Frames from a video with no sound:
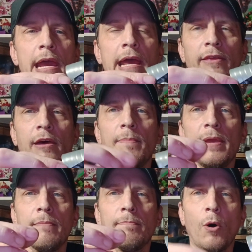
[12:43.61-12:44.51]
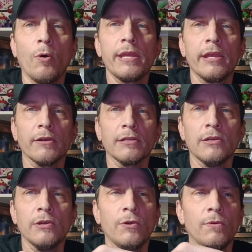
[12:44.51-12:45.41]
And then being bulkier
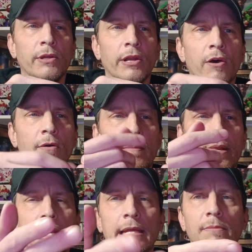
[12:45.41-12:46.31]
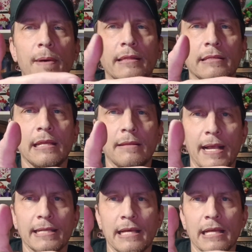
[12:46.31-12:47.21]
too, you know, I mean, he's about this, it
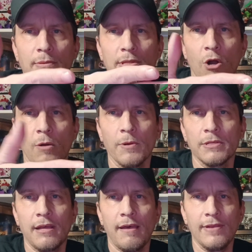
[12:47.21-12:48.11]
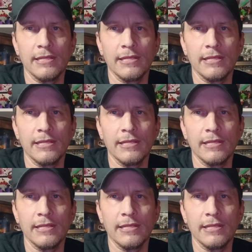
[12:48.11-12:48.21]
makes sense with his armor and stuff.